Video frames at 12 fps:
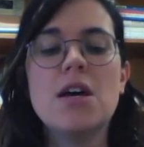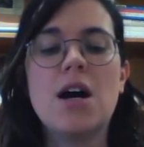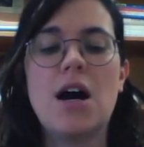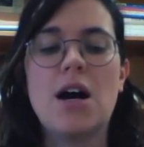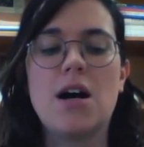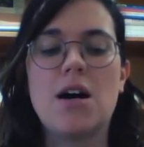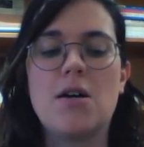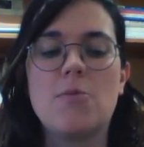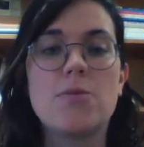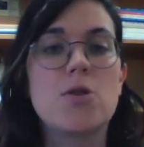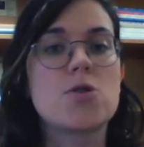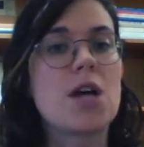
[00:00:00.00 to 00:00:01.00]

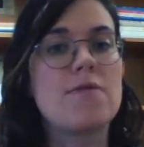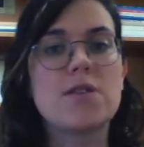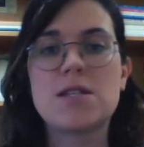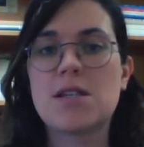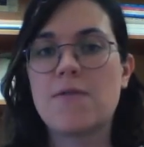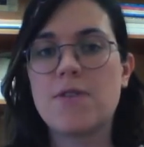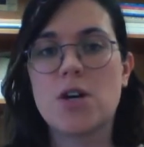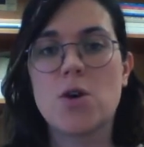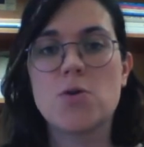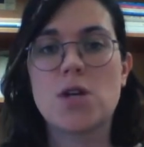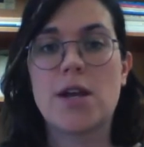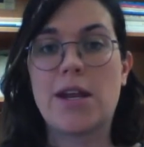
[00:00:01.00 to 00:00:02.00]
There's obviously stuff that
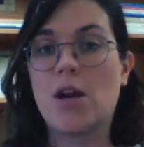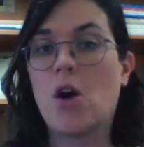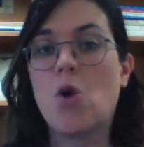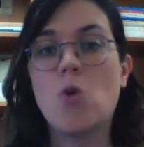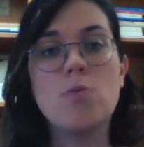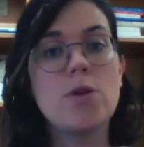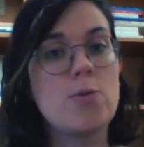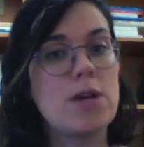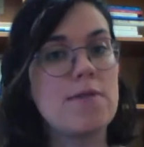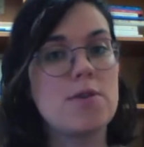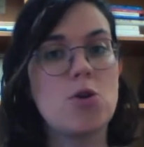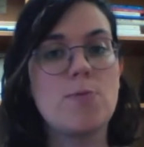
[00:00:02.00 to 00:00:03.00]
goes on at home that we
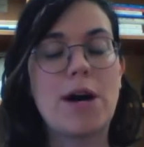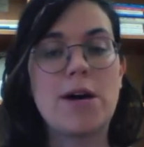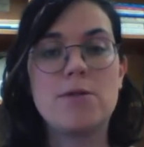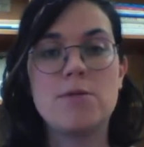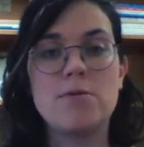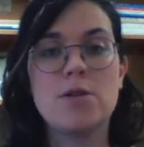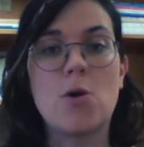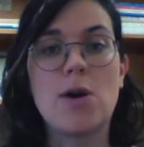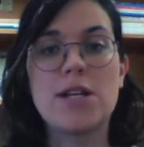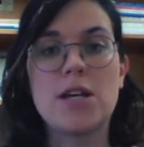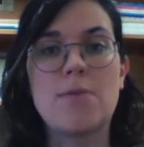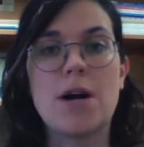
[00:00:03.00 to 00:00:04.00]
have no
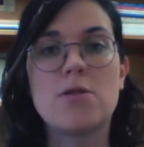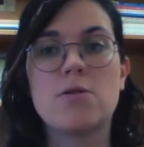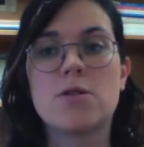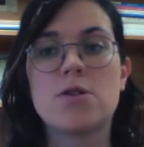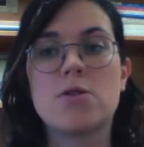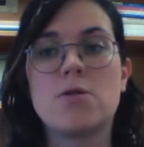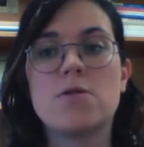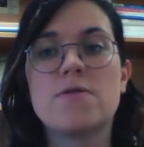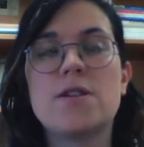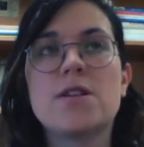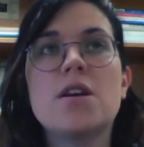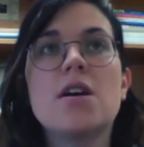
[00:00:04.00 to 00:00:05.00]
idea about, no control
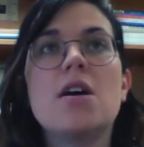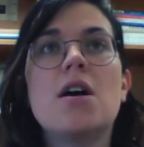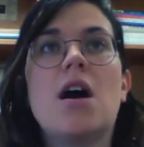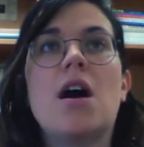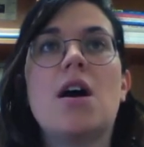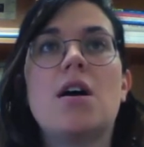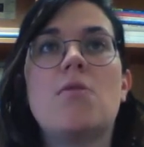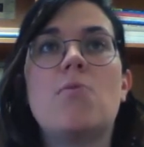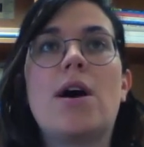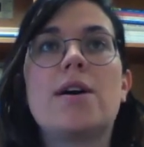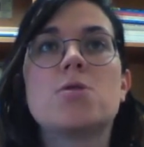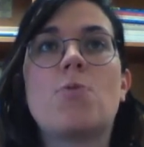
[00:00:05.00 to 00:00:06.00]
over,
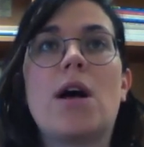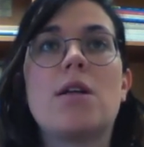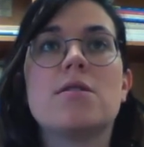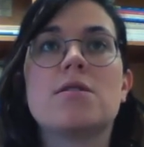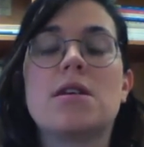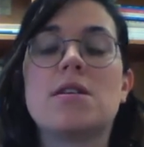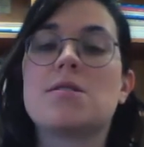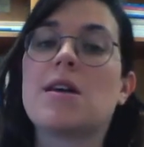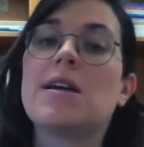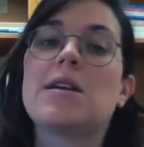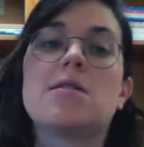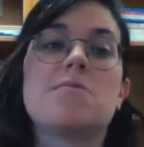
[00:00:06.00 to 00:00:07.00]
as well as things
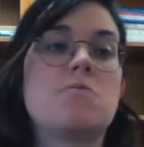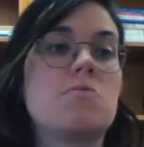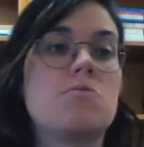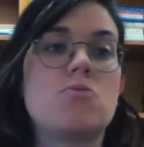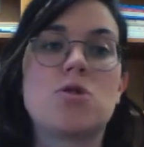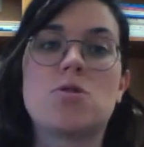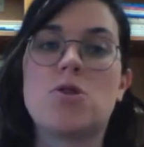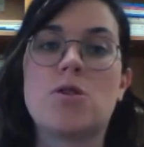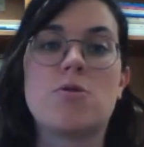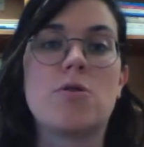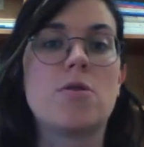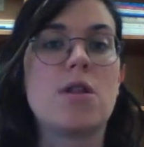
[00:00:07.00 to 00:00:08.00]
like just
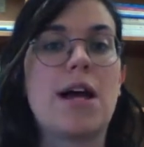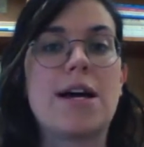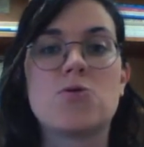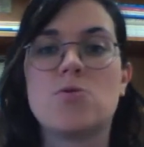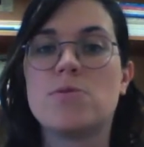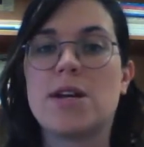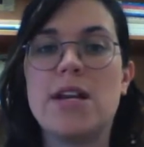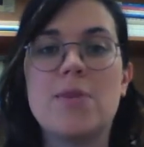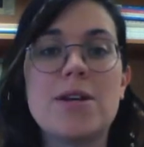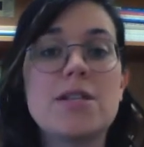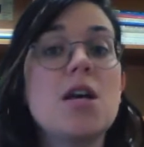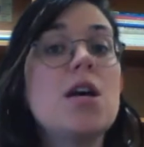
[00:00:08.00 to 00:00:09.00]
general classroom
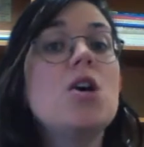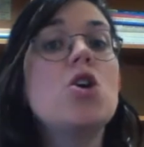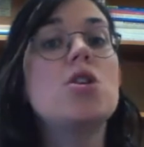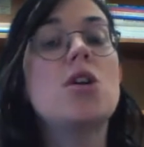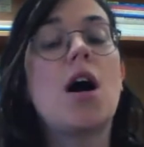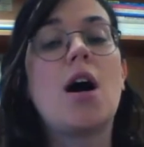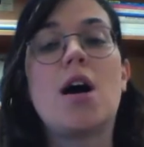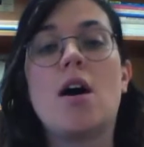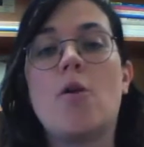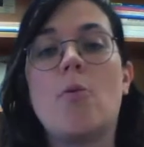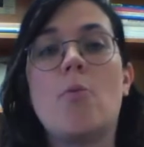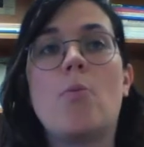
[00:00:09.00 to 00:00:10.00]
dynamics.
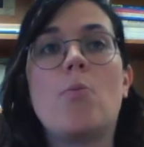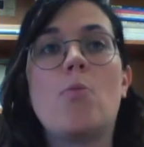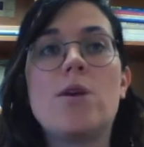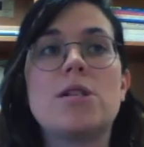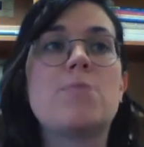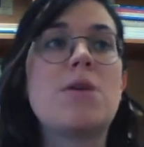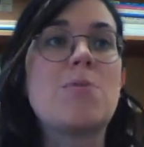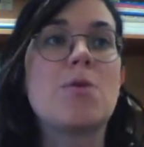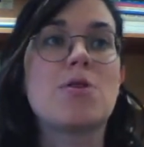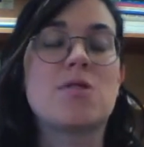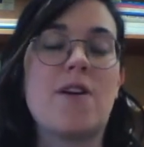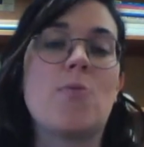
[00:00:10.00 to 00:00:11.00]
When people
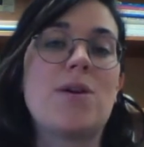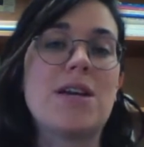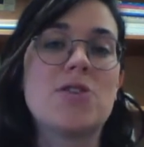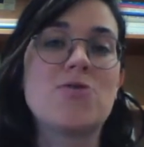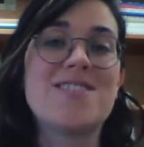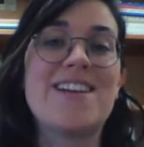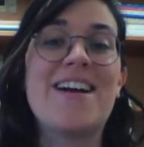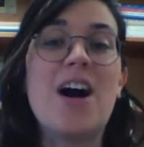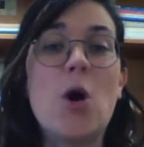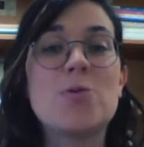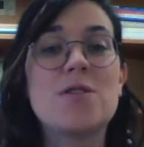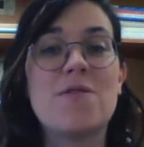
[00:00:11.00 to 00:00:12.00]
are developing interests, it
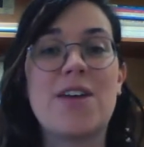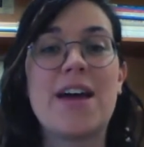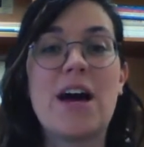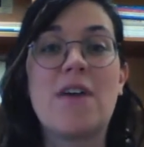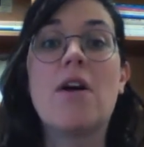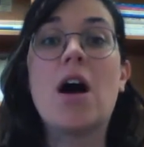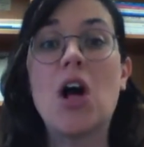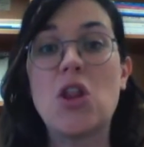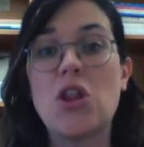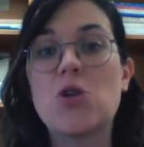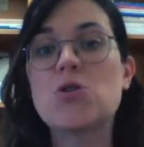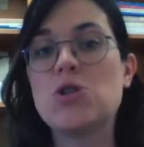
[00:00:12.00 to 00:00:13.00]
helps if they have
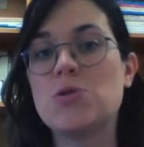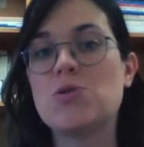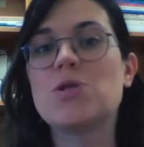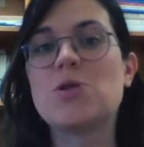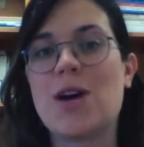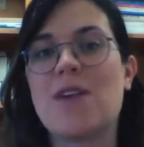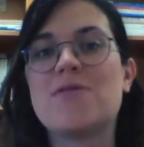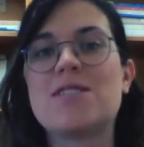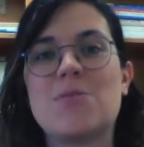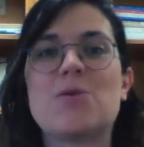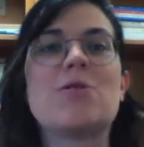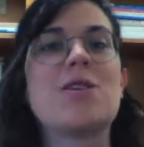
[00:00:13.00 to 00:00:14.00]
other students who have
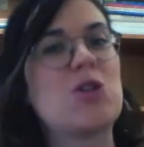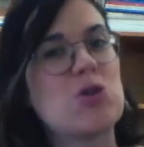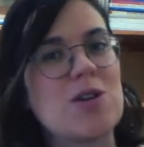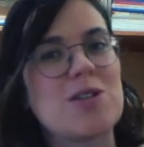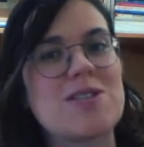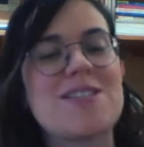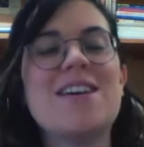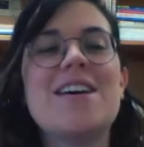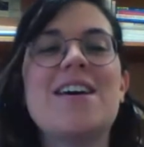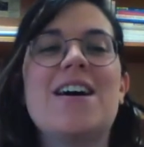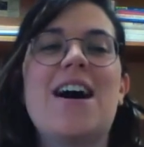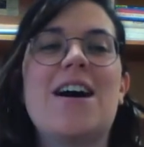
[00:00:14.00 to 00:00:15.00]
similar interests,
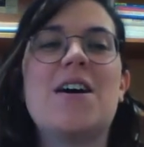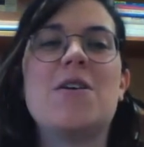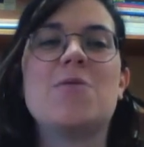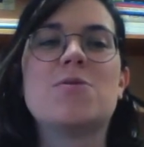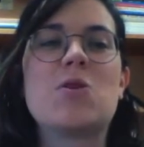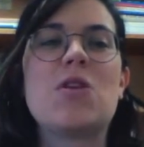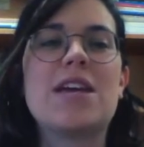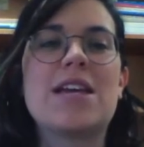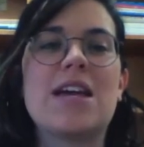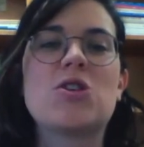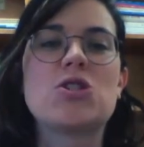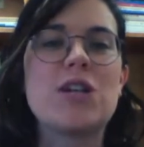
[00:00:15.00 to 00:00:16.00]
so they
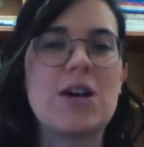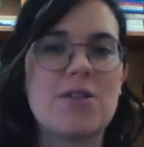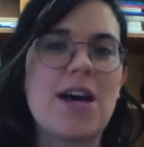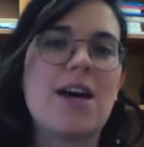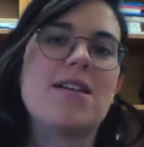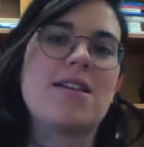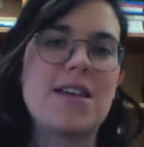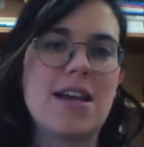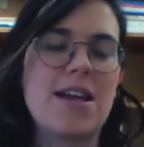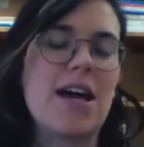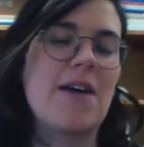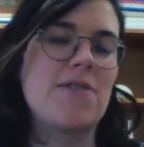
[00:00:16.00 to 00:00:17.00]
can share that and
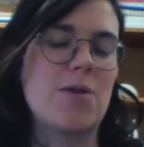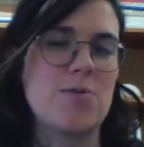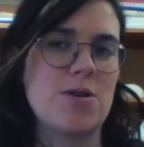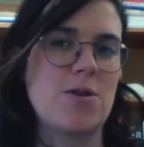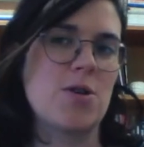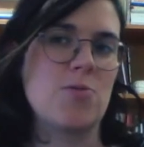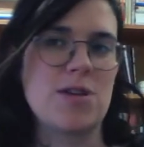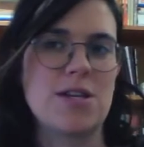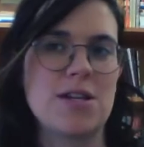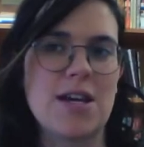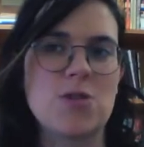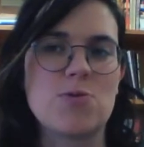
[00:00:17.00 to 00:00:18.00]
again have the opportunity to
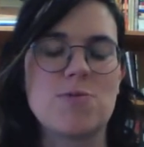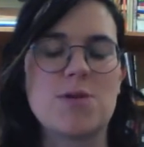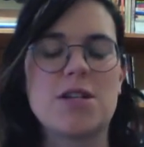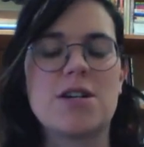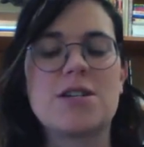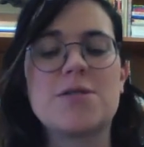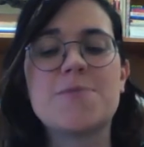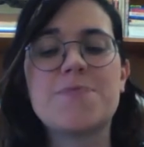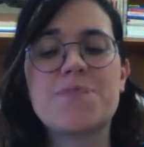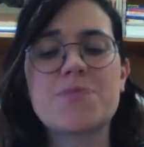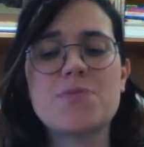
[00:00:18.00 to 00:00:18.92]
re-engage with the material.